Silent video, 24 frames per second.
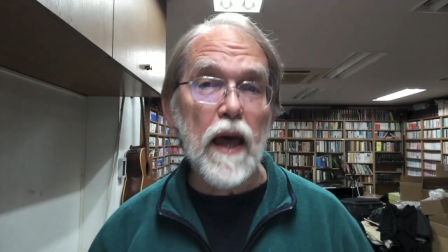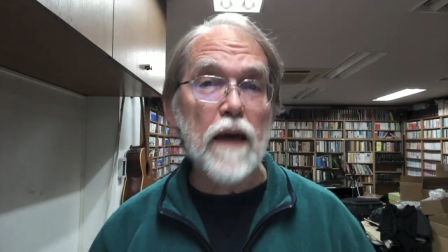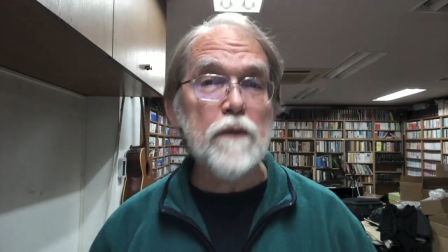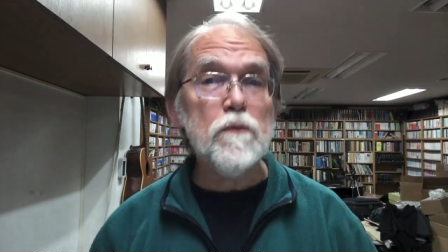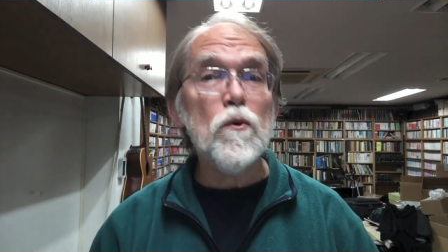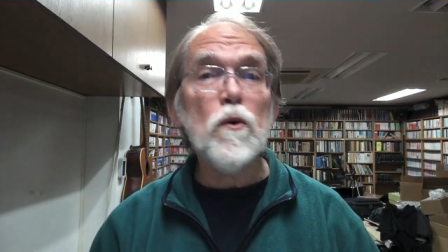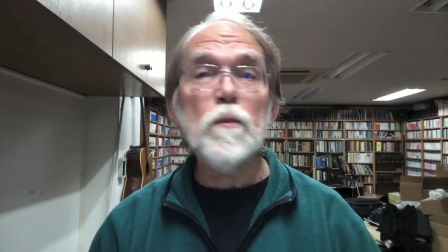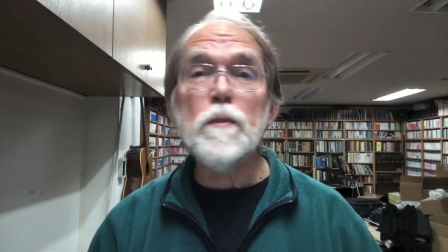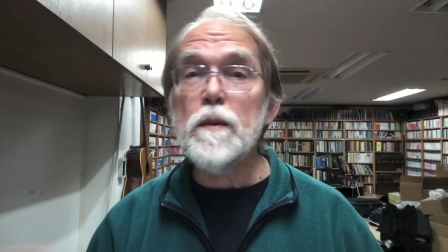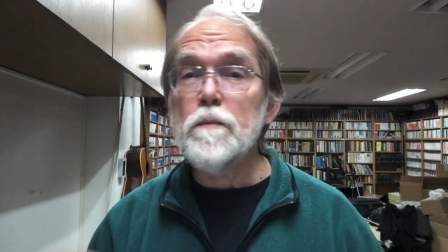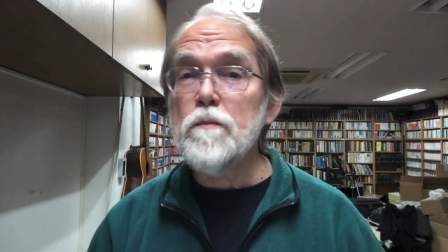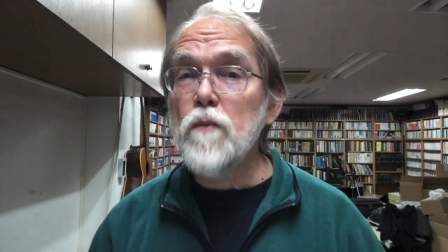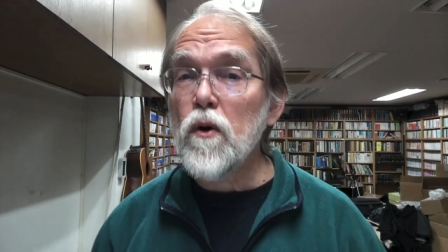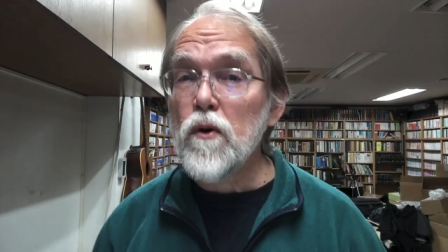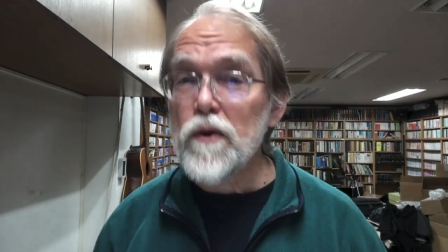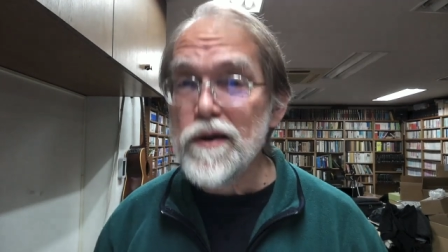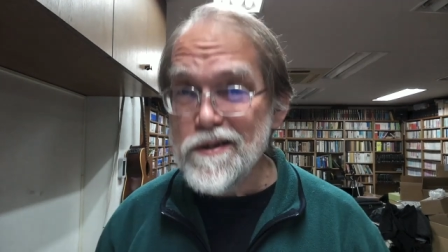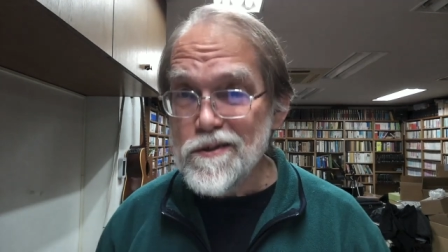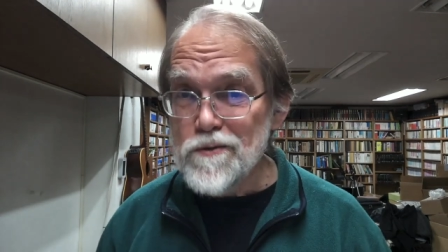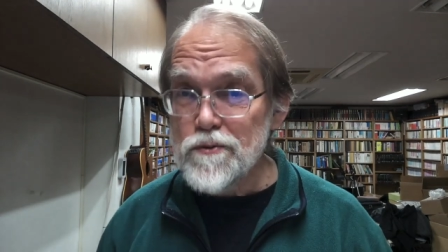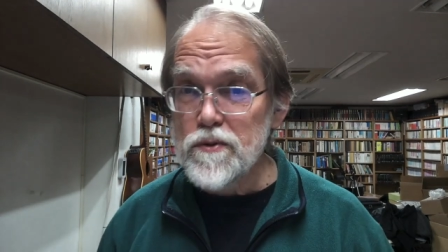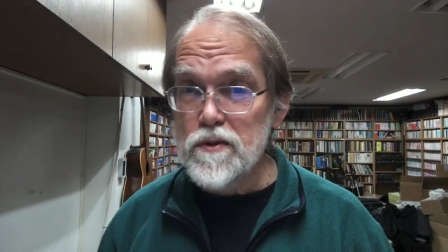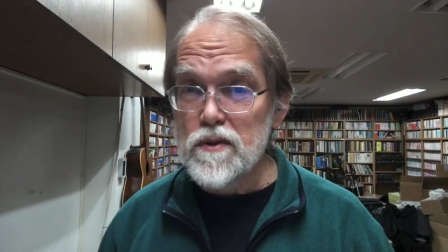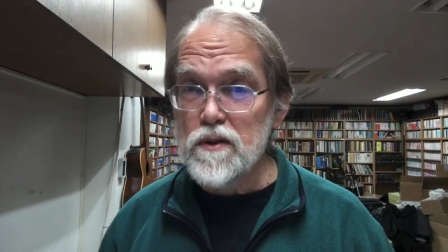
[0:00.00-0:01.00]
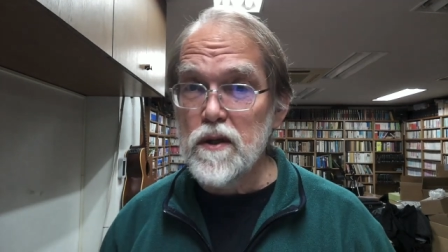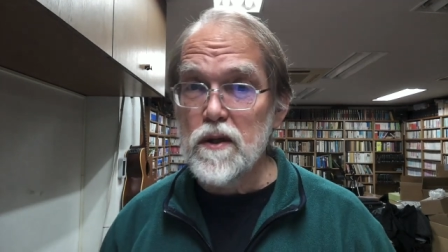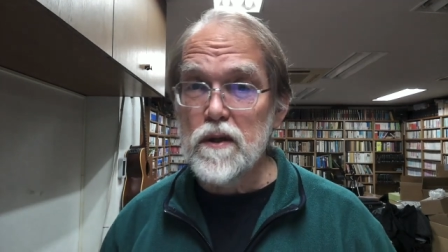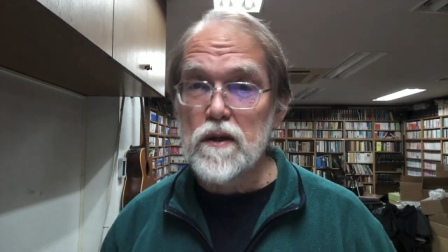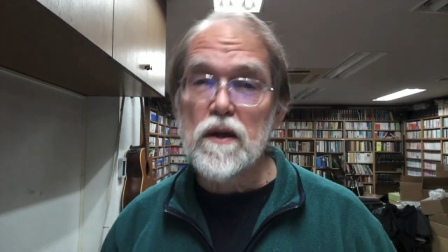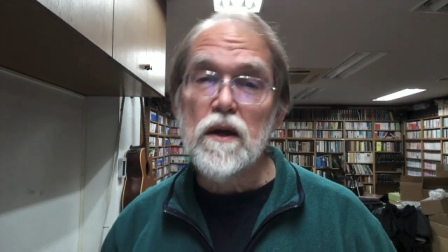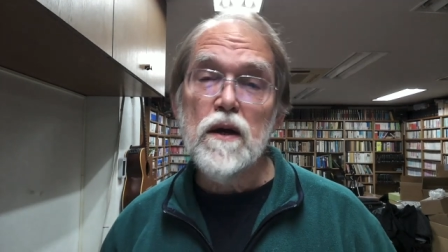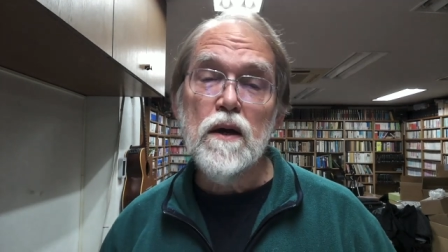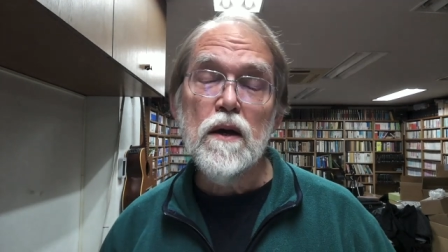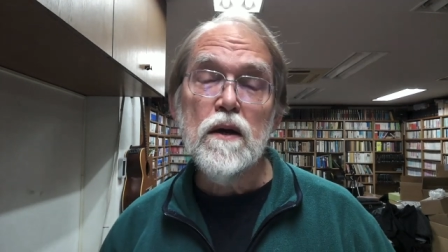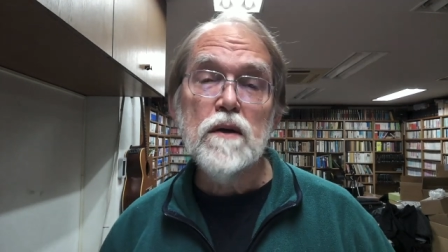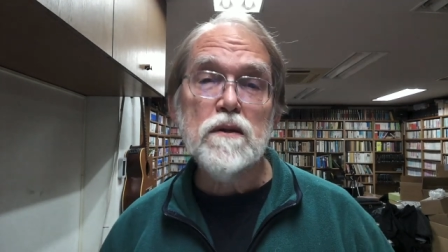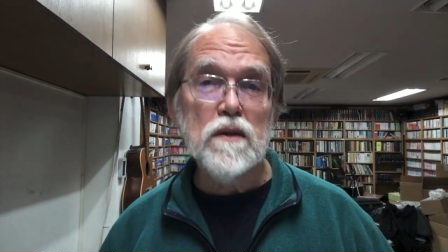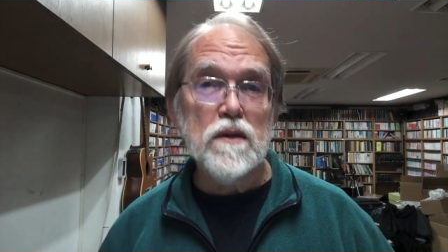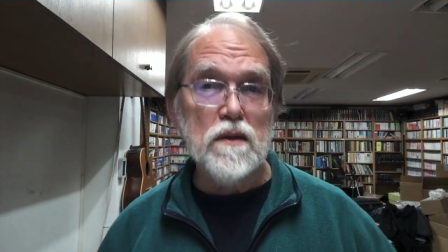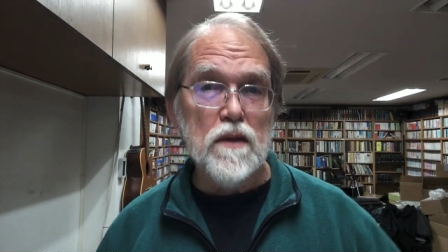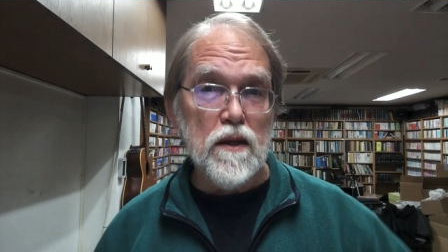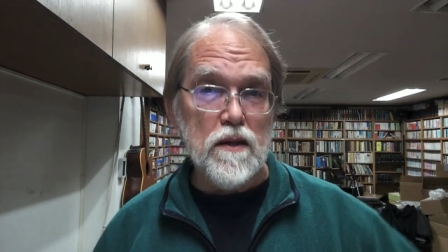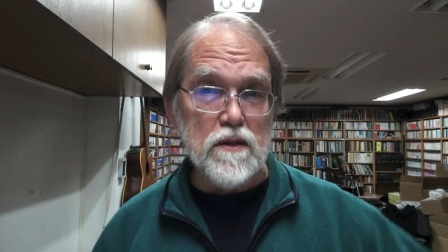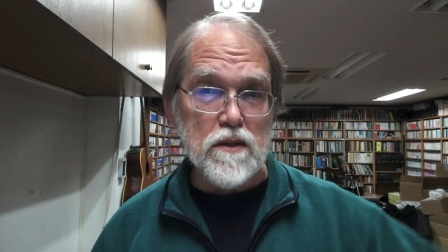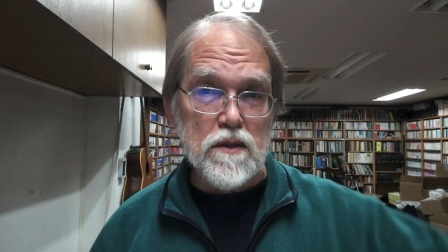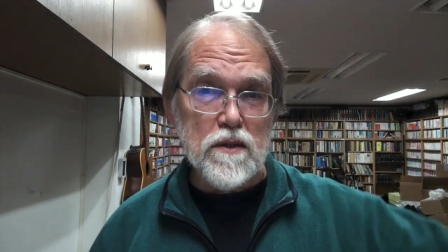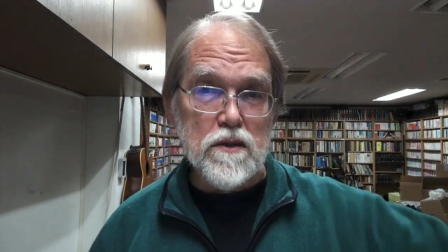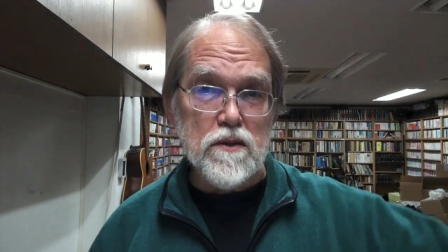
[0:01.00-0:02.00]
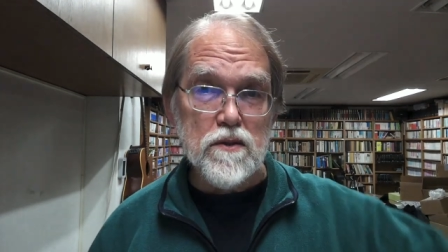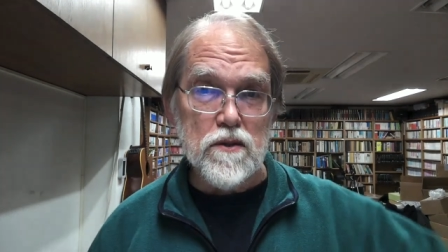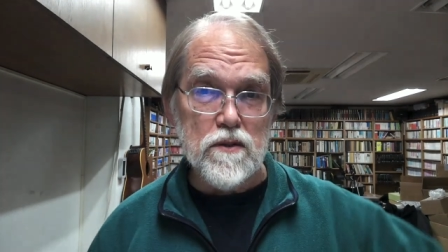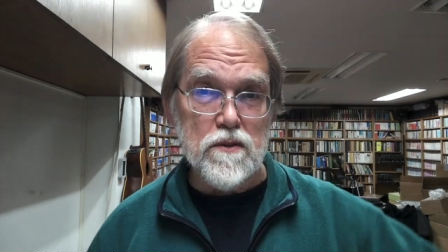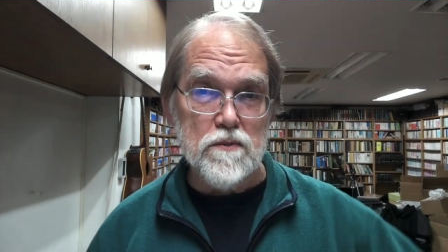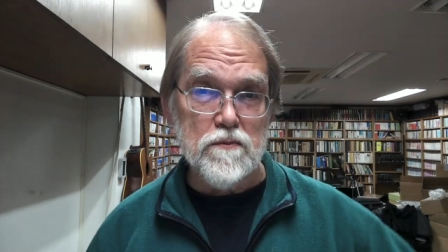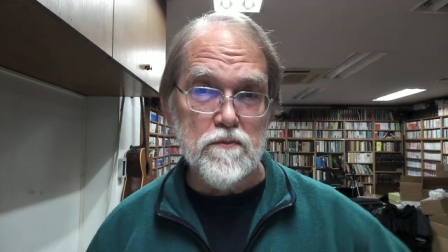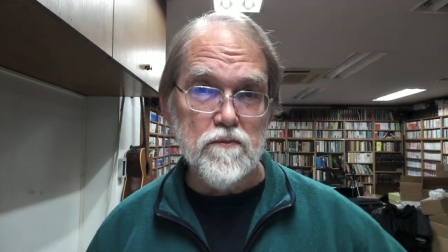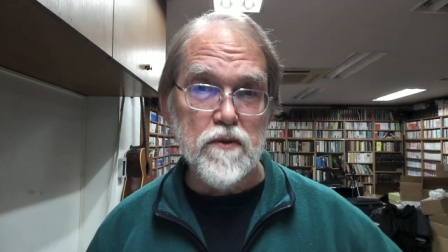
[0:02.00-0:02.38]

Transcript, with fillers: and will be more interesting than that teacher